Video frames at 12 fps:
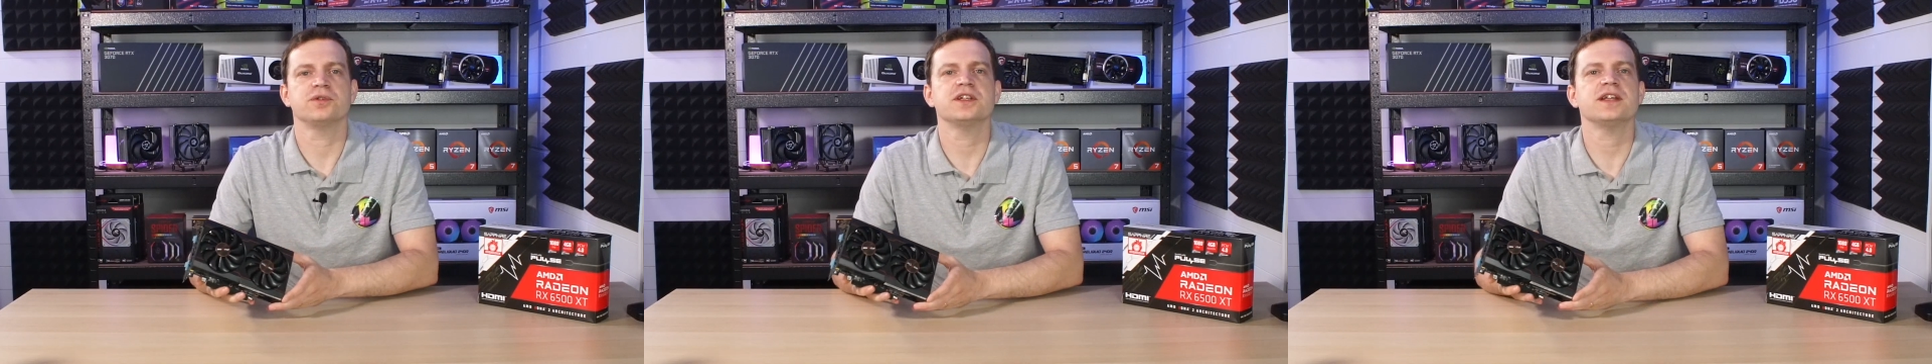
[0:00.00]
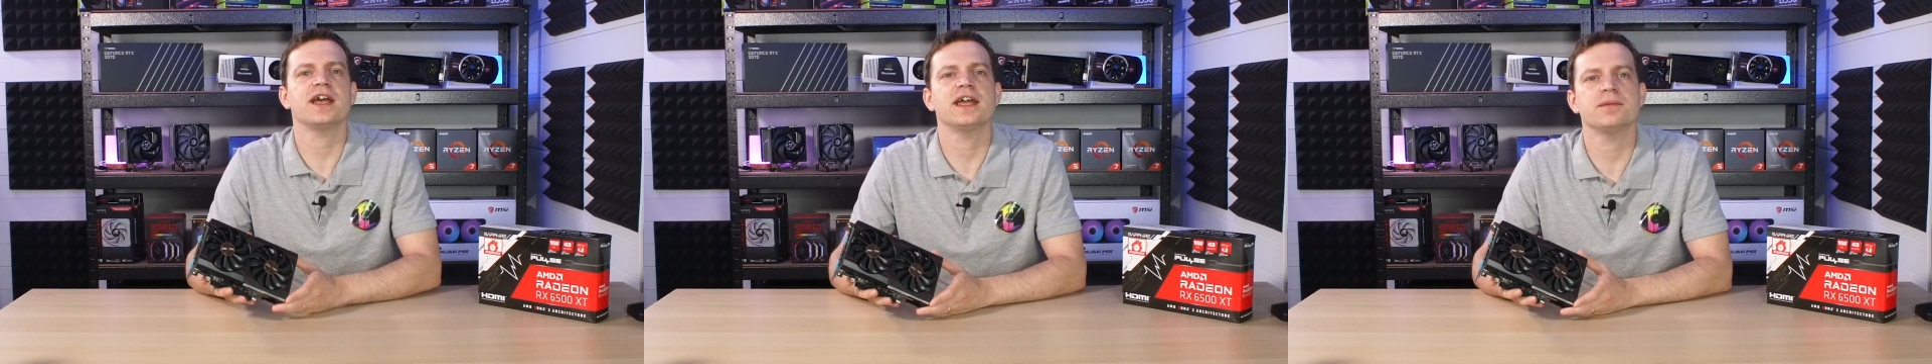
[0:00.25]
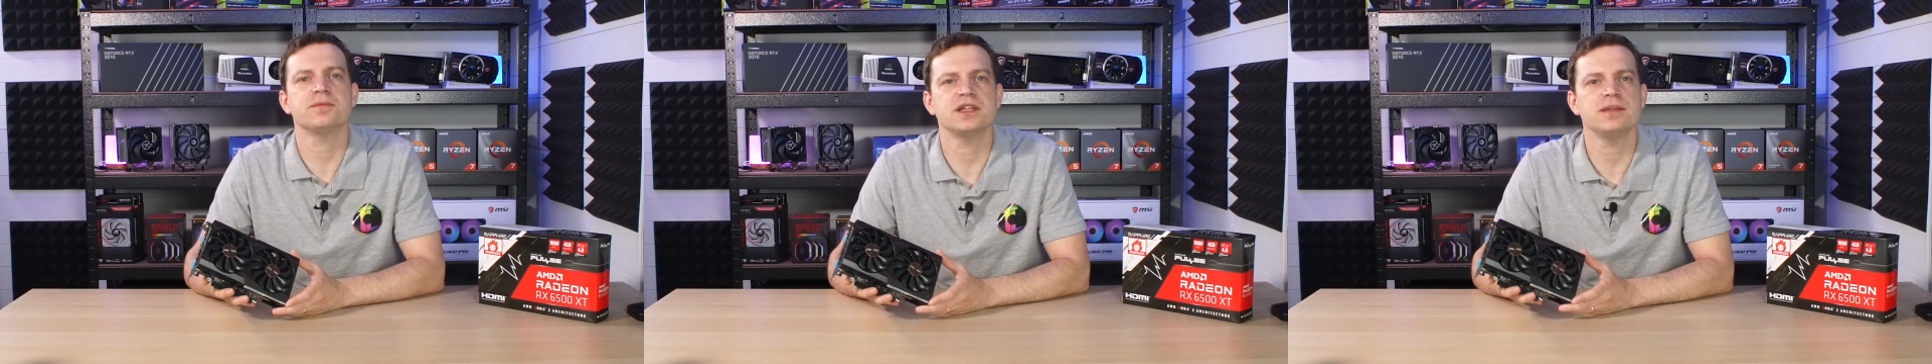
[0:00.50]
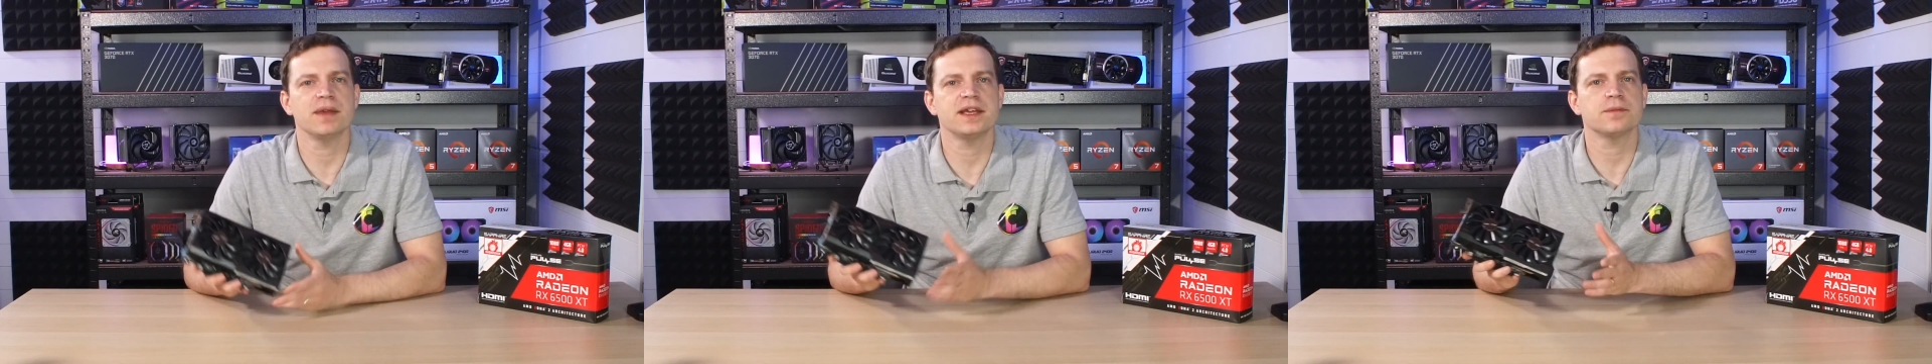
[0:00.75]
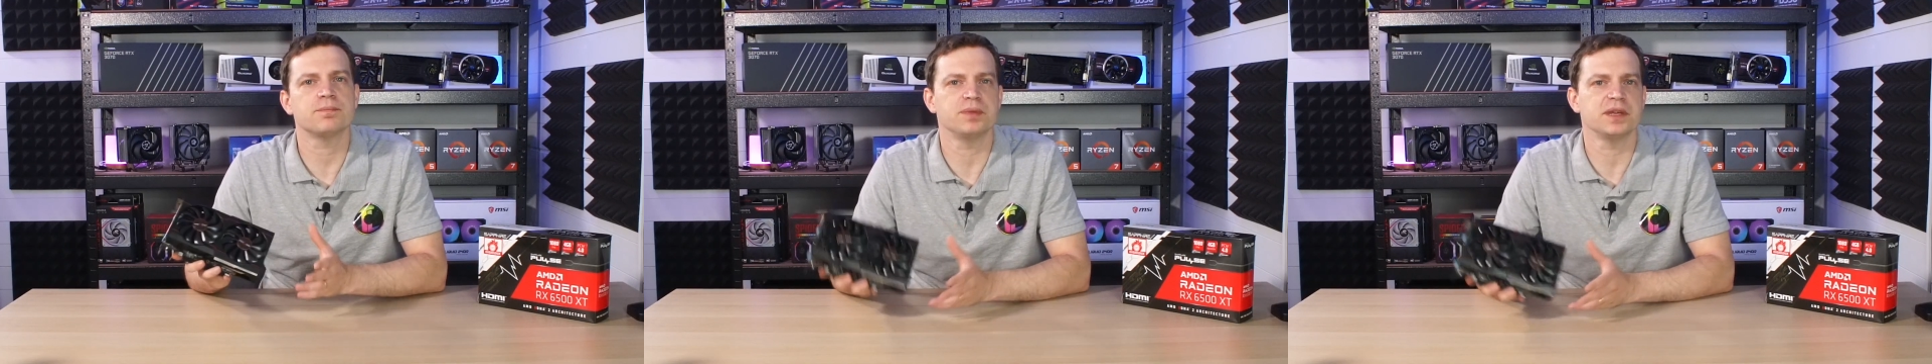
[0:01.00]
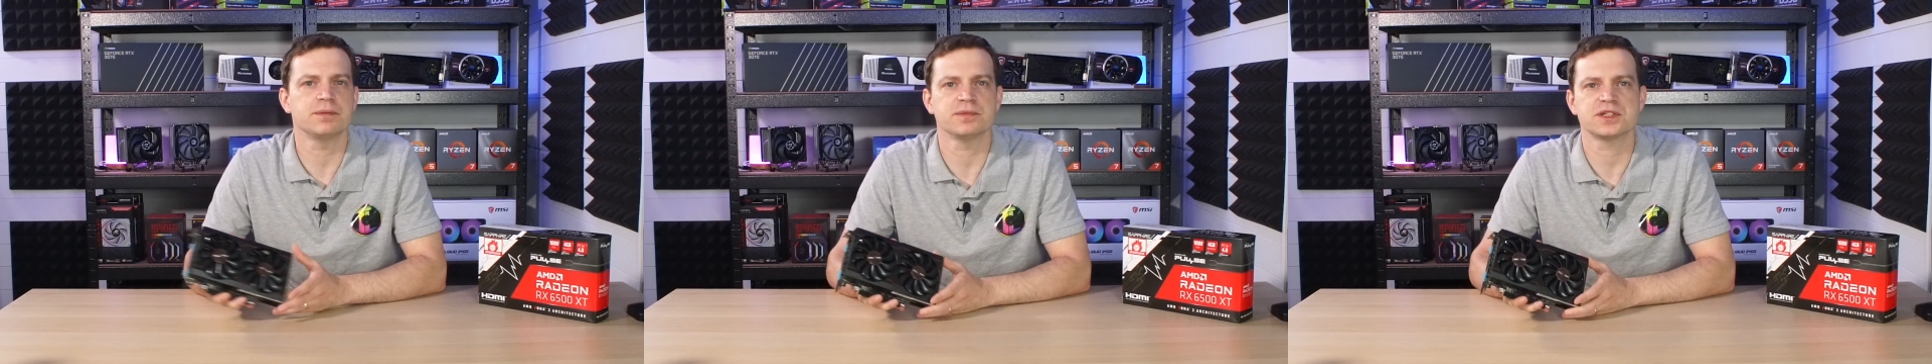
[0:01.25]
Did AMD make a
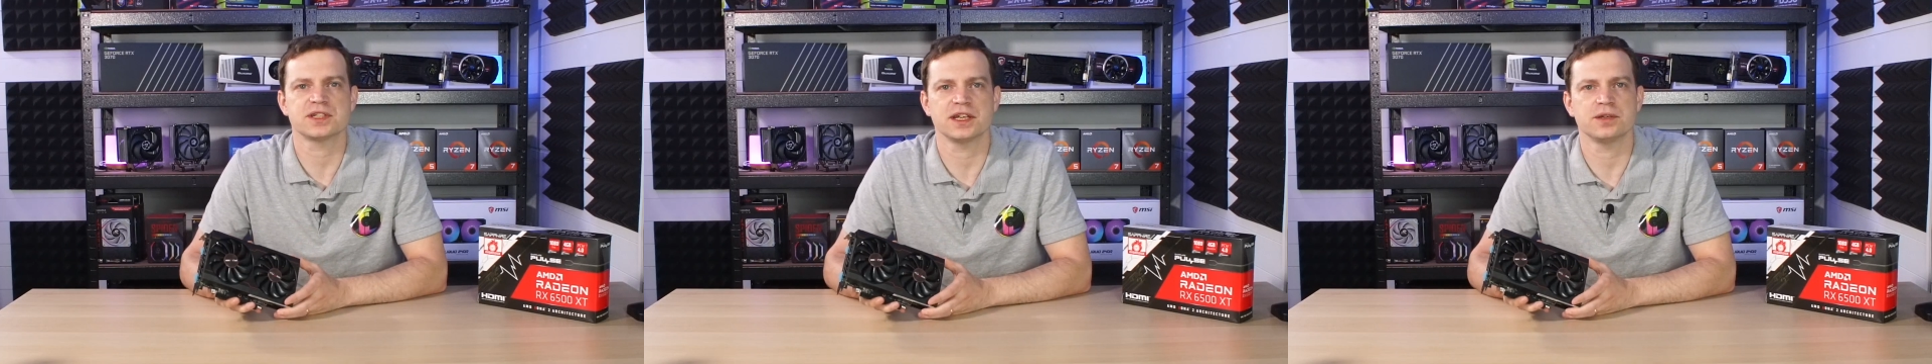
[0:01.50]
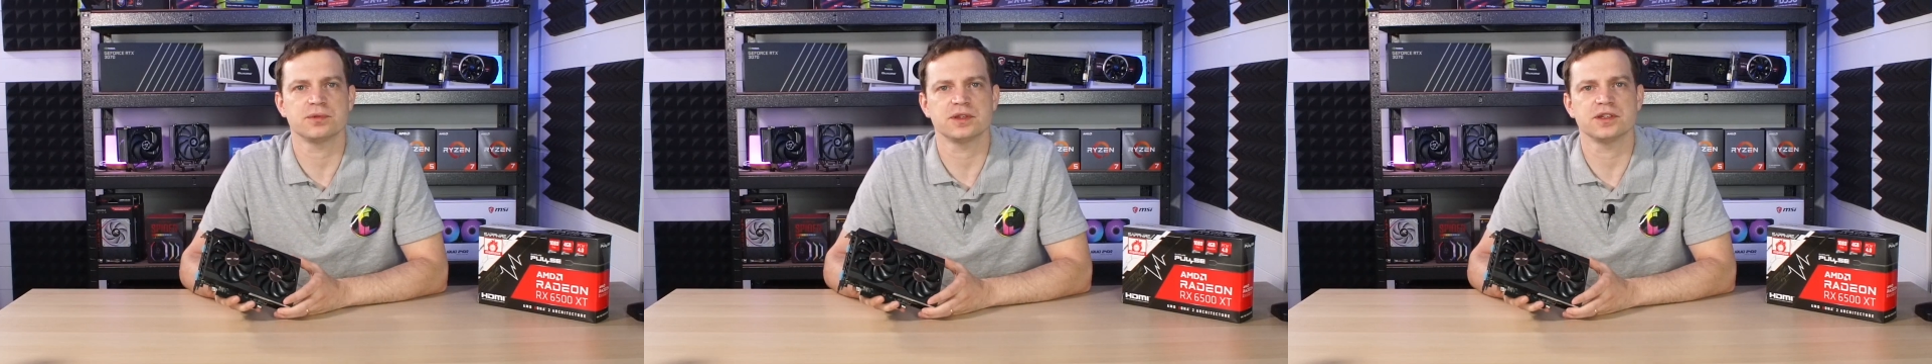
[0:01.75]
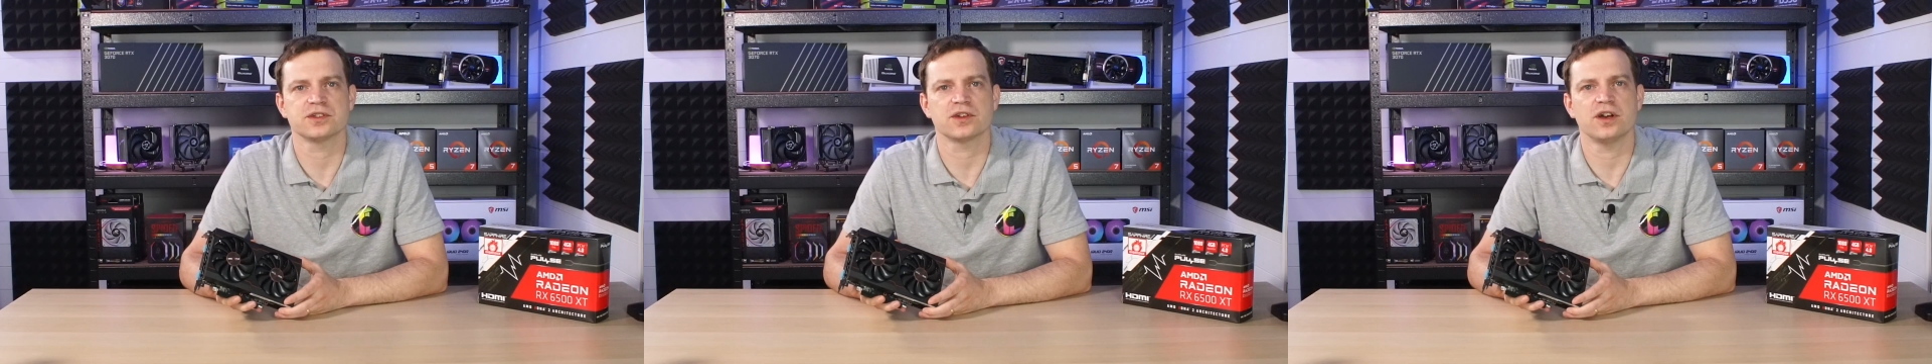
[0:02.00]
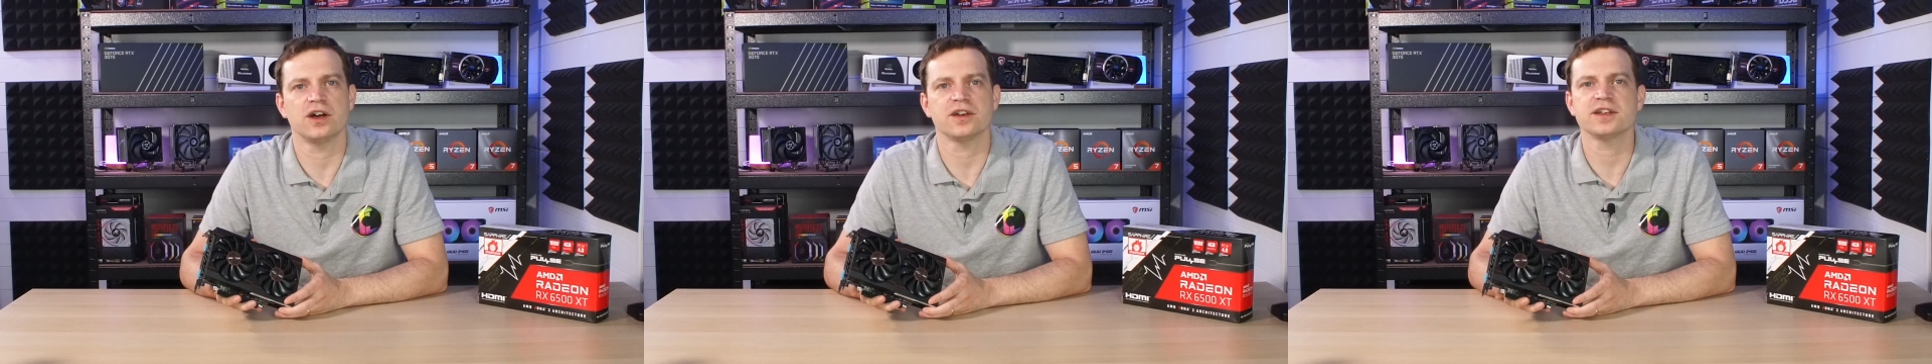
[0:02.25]
big mistake with this card?